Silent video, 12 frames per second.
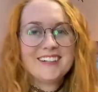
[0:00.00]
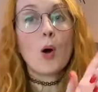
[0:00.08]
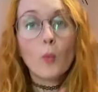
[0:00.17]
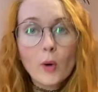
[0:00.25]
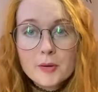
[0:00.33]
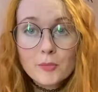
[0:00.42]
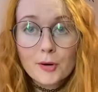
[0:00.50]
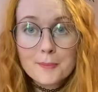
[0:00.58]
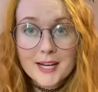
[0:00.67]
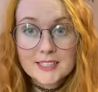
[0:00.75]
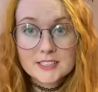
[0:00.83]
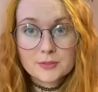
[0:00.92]
One more
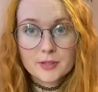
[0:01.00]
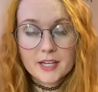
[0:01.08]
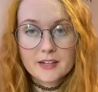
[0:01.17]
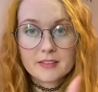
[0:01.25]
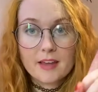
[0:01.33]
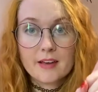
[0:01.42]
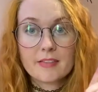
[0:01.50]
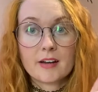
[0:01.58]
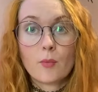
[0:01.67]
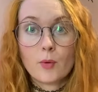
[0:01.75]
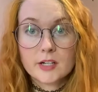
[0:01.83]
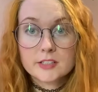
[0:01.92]
mantis related thing that I
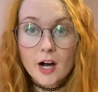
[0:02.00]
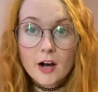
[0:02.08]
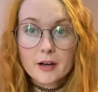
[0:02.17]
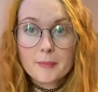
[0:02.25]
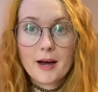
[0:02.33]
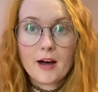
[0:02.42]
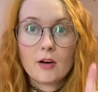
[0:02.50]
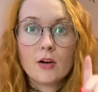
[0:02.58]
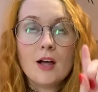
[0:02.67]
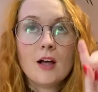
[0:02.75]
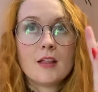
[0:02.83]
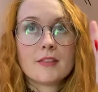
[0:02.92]
want to talk about
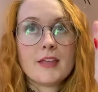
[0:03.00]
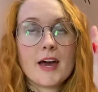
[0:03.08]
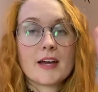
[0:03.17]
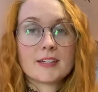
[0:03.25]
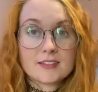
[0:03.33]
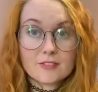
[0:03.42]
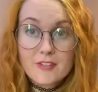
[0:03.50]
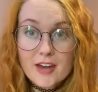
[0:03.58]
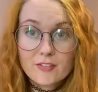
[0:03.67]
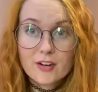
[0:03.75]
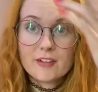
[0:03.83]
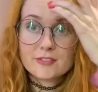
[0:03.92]
that is a
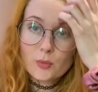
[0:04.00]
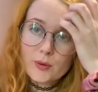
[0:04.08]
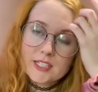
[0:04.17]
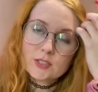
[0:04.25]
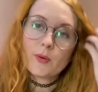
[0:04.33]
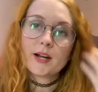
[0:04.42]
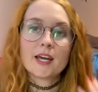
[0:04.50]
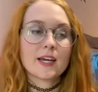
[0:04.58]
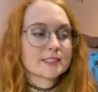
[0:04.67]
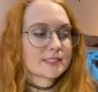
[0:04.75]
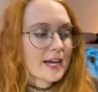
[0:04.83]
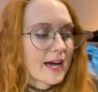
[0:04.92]
favorite of twenty twenty
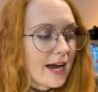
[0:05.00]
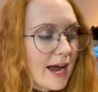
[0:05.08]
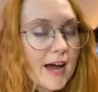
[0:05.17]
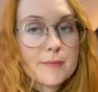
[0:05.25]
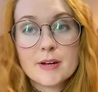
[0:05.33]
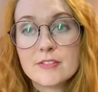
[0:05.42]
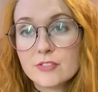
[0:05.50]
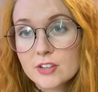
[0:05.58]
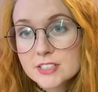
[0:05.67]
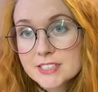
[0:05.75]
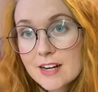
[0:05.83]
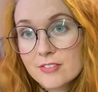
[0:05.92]
is that I had my
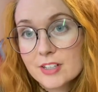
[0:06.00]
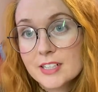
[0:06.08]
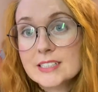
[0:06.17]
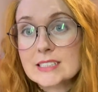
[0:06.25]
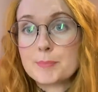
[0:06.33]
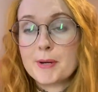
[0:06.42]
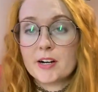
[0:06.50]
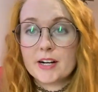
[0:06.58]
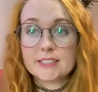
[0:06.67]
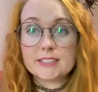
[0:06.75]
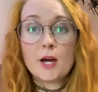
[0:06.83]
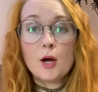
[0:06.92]
first ever
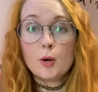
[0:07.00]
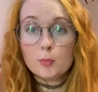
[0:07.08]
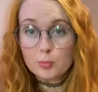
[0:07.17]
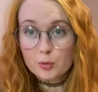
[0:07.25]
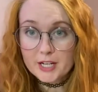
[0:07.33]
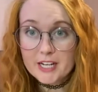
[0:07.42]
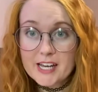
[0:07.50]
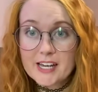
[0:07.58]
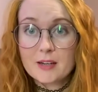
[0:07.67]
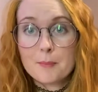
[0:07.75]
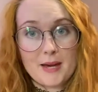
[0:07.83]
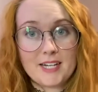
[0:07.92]
experience
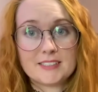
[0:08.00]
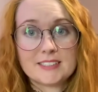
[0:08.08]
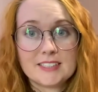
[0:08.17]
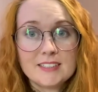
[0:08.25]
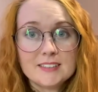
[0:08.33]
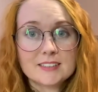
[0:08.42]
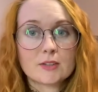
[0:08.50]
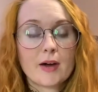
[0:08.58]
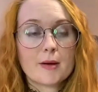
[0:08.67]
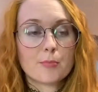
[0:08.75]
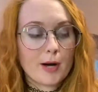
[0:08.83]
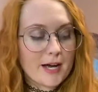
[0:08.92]
breeding mantises. So I
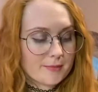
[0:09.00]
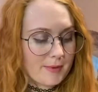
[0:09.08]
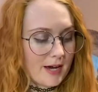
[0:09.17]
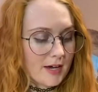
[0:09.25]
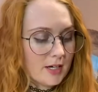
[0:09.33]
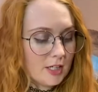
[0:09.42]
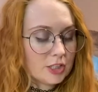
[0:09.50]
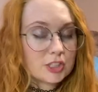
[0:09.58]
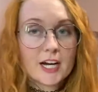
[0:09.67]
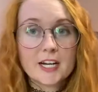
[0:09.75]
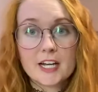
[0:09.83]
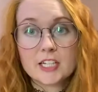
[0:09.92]
bred my
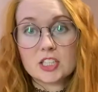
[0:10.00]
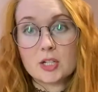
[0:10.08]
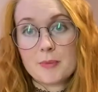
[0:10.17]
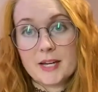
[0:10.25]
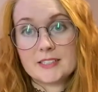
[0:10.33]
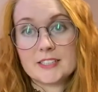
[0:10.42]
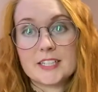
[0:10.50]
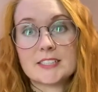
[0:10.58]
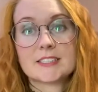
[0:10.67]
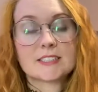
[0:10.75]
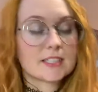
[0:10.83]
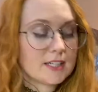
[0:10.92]
giant Asian
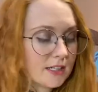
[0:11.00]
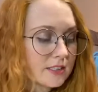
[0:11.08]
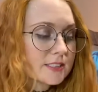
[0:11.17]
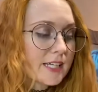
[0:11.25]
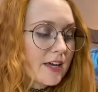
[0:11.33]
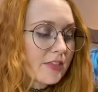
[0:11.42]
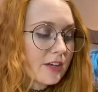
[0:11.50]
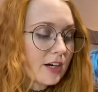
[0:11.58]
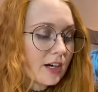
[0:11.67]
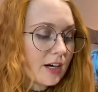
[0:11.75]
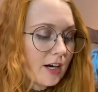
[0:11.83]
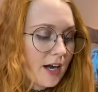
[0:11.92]
mantis
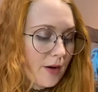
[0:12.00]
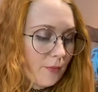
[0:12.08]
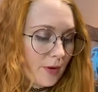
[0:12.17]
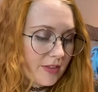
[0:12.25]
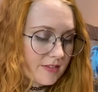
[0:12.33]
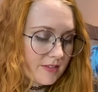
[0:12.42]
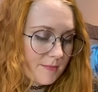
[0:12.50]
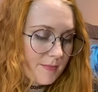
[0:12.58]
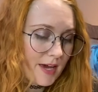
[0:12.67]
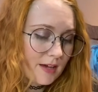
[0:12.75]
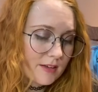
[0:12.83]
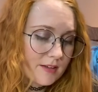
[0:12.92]
Scyther with some
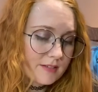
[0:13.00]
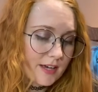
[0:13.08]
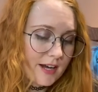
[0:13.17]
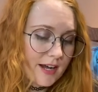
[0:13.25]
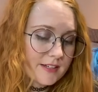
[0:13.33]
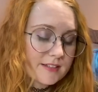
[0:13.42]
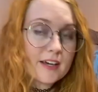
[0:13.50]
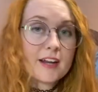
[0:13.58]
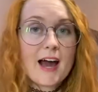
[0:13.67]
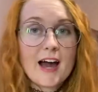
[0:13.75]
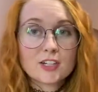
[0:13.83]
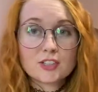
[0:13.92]
males, and I did
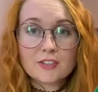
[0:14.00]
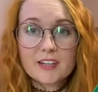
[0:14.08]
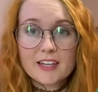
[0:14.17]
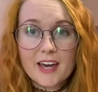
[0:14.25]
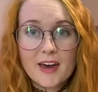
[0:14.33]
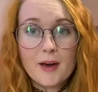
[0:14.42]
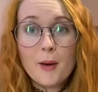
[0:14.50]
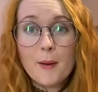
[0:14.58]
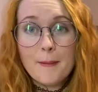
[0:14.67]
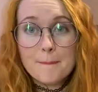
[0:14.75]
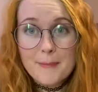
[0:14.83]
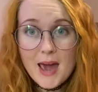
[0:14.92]
actually get
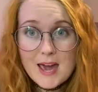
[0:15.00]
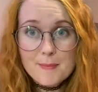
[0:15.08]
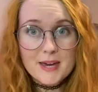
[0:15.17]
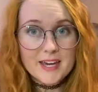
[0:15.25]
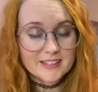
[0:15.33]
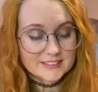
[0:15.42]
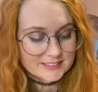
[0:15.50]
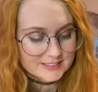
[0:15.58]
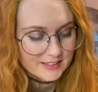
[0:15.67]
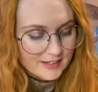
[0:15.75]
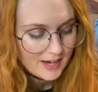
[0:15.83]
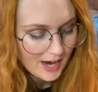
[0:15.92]
babies.
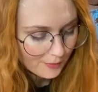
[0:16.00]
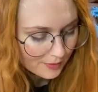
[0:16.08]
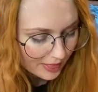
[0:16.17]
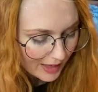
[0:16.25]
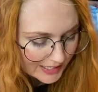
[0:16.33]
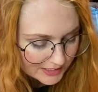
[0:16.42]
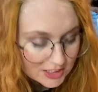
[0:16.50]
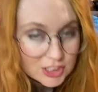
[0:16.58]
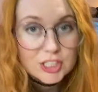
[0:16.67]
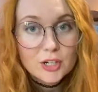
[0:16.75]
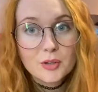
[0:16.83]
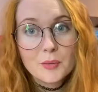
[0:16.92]
I would like to
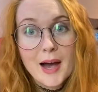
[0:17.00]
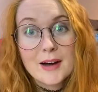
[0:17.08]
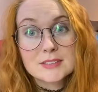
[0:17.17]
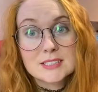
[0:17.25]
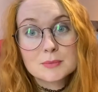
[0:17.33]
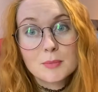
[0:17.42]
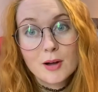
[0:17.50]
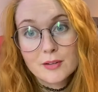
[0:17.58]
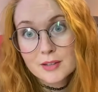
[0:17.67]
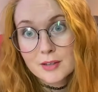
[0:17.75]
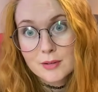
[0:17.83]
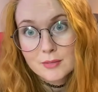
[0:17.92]
show you how small
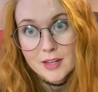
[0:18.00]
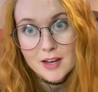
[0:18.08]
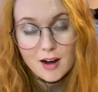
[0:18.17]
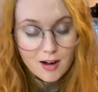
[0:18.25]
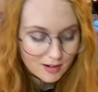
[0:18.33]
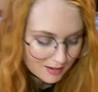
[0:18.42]
and cute they are.